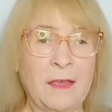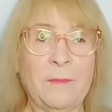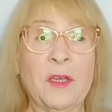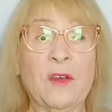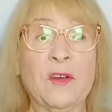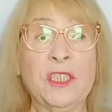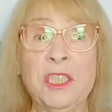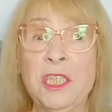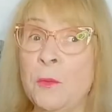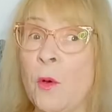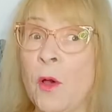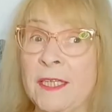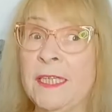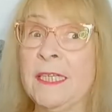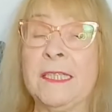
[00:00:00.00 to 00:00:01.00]
because she
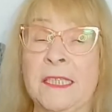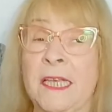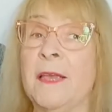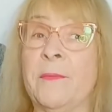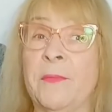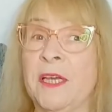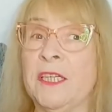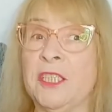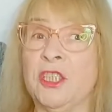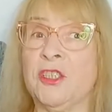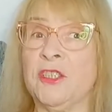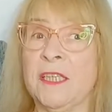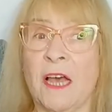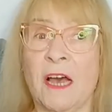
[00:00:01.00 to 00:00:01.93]
wanted to take pictures